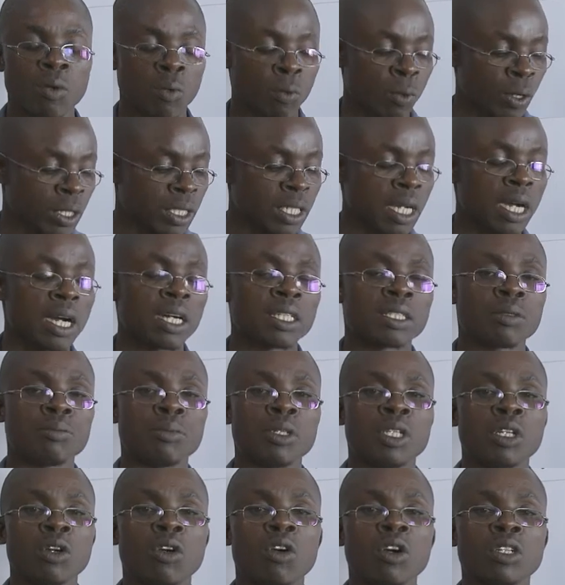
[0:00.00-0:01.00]
which has
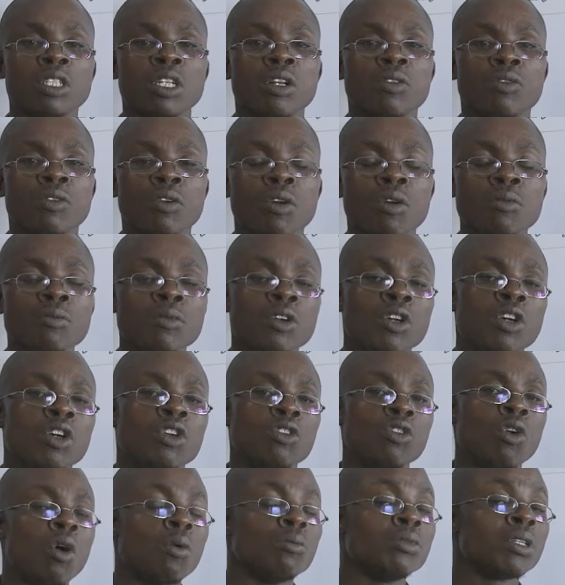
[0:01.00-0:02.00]
been gotten from
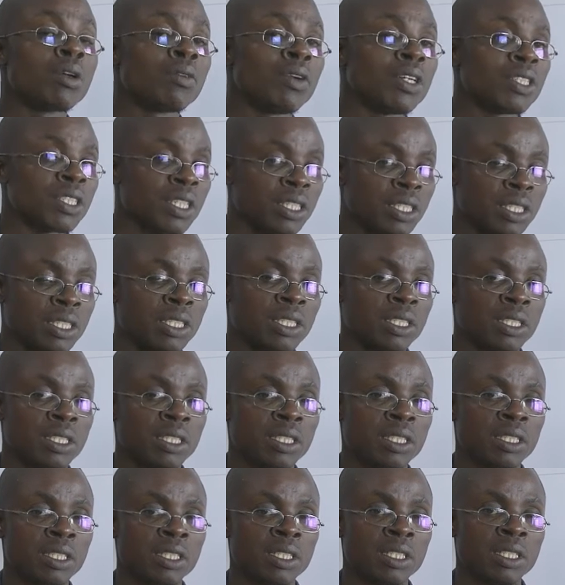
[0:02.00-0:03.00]
your observations.
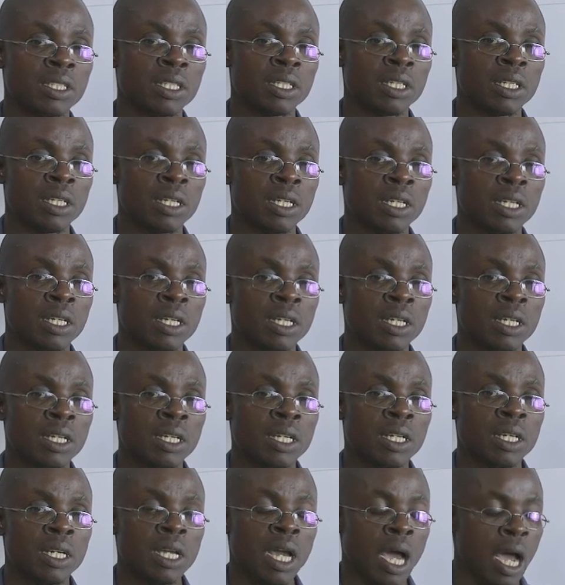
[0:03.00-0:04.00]

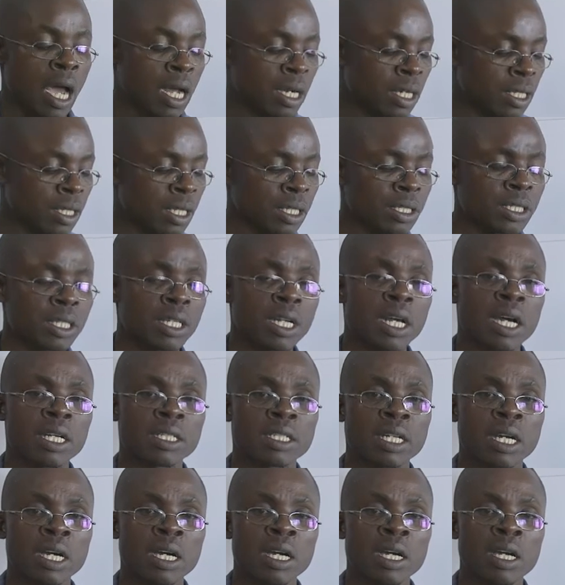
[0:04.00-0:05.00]
And this
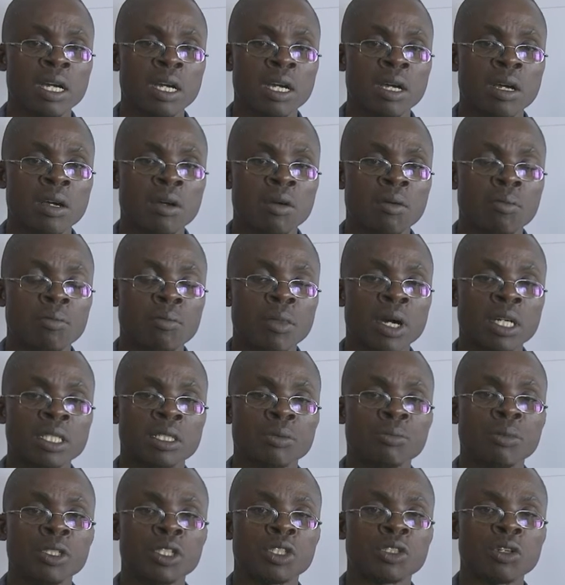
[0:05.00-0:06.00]
data
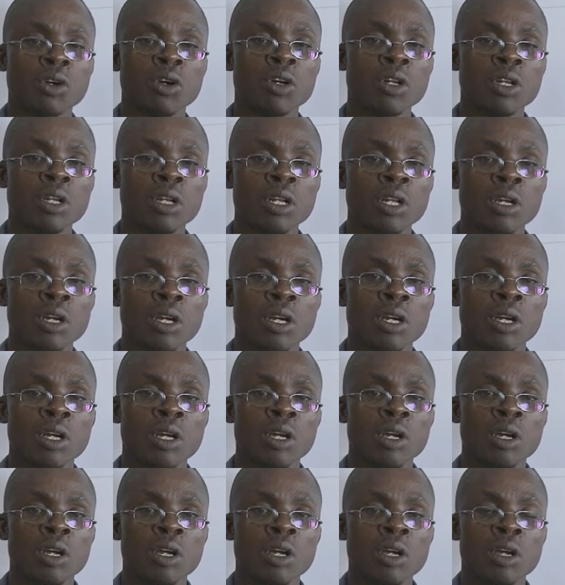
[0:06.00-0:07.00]
must be showing
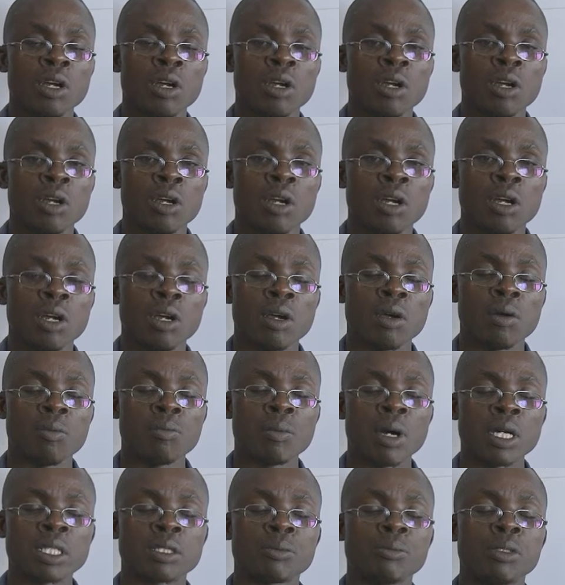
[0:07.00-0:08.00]

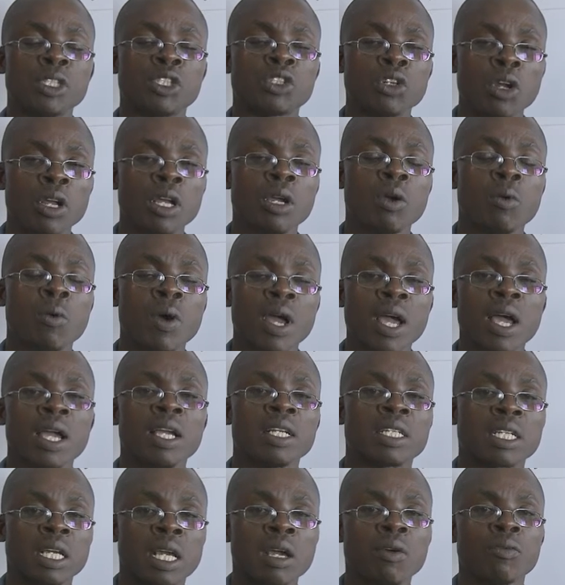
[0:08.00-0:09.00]
where
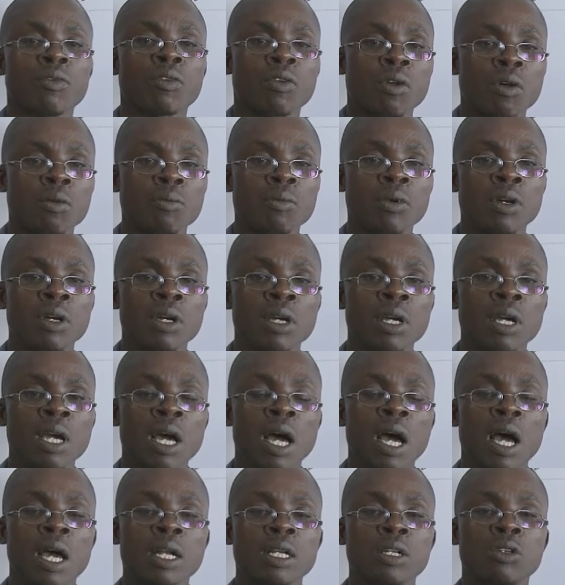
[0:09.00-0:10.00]
it came from,
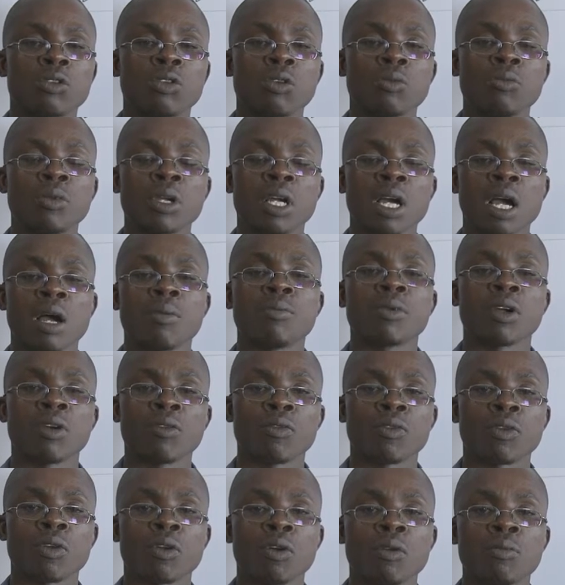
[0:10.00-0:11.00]
and it will be coming
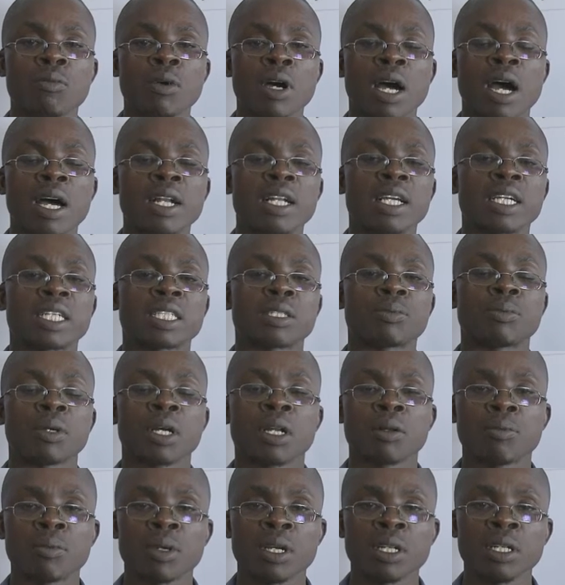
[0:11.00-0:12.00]
from an
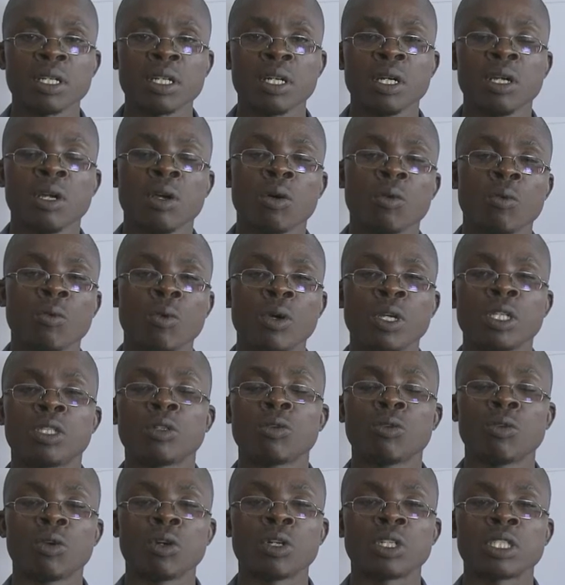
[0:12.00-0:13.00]
experiment which
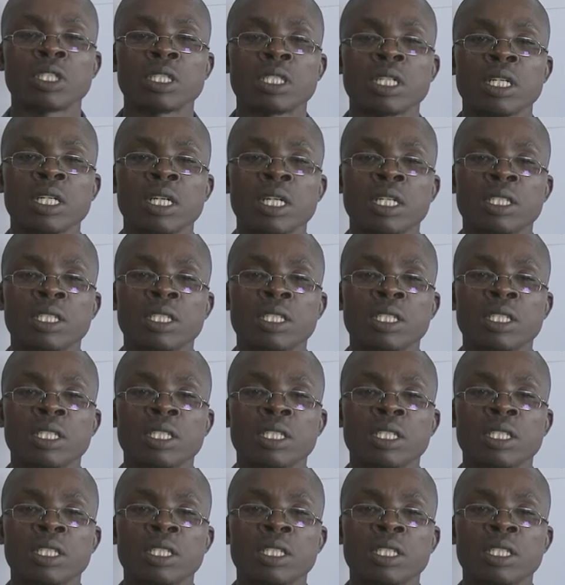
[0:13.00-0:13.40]
was